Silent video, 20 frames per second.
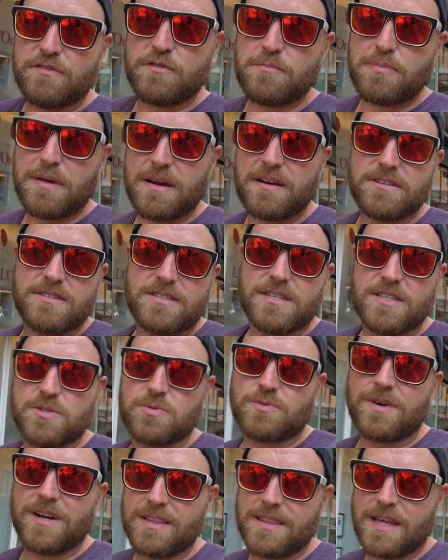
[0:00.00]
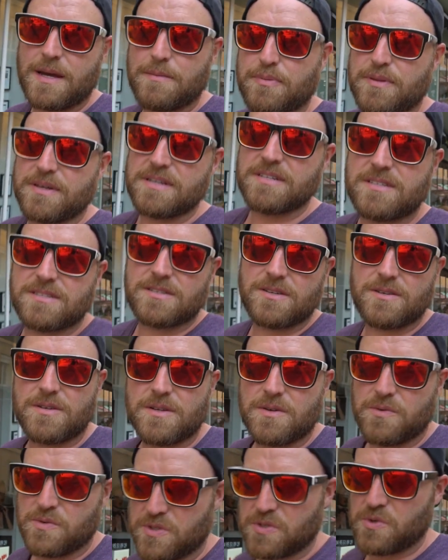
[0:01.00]
from Paris that's running that place,
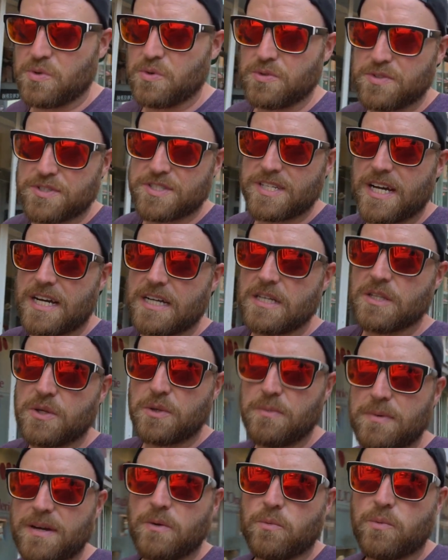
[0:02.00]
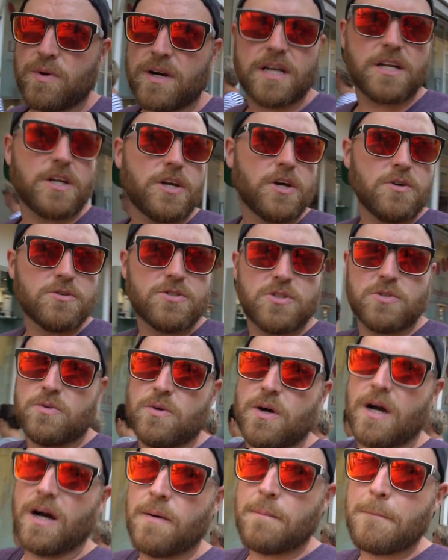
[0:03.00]
so it was cool to talk a little bit. We're gonna go
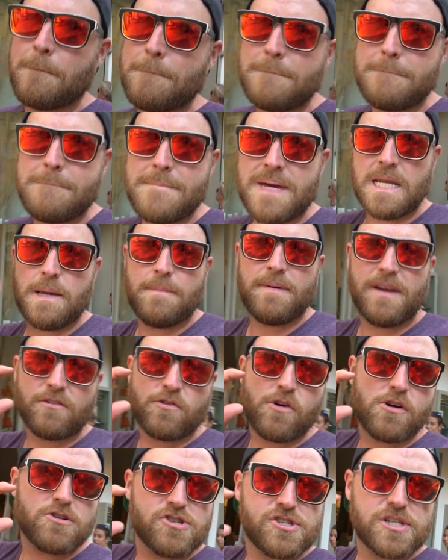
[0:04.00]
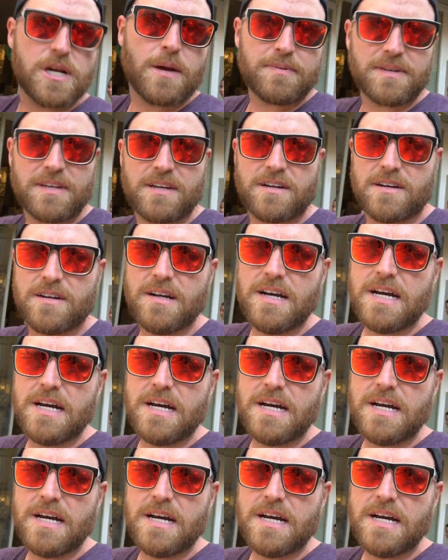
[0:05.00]
do a mini bit of grocery shopping here